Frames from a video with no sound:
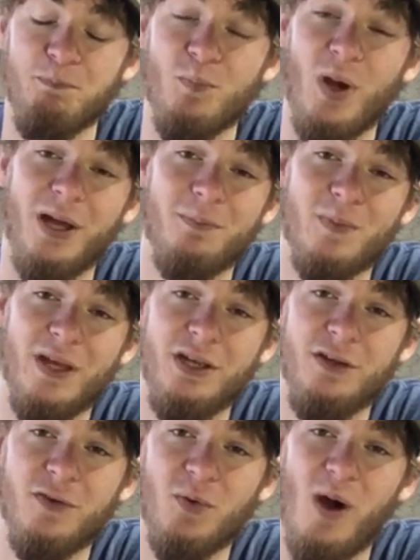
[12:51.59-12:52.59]
But thank
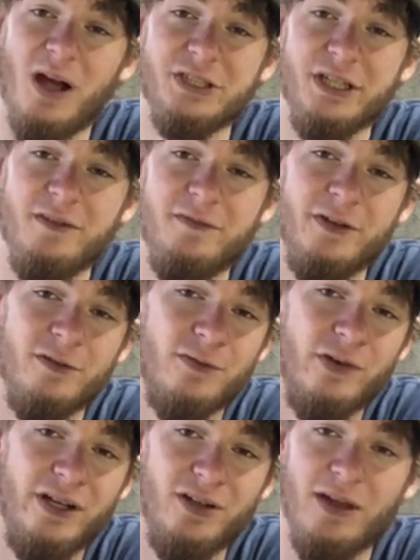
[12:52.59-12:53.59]
you for watching. Feel
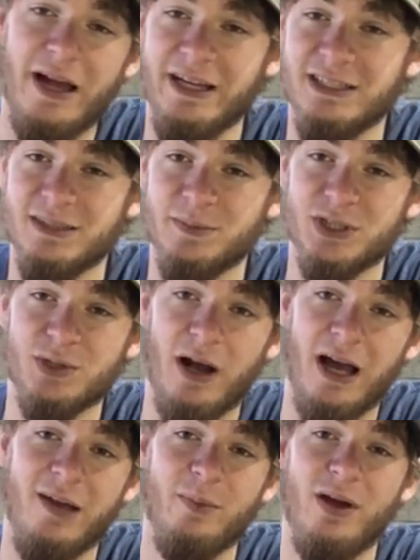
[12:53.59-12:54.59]
free to like,
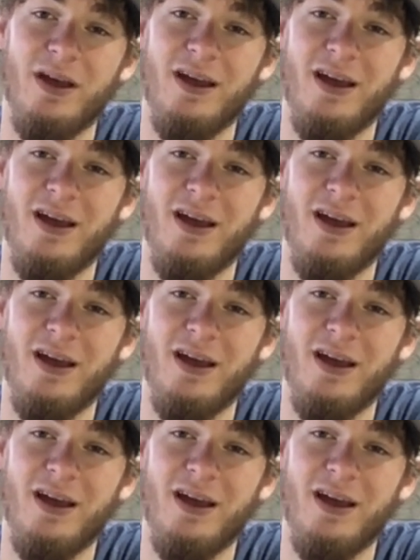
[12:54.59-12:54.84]
subscribe.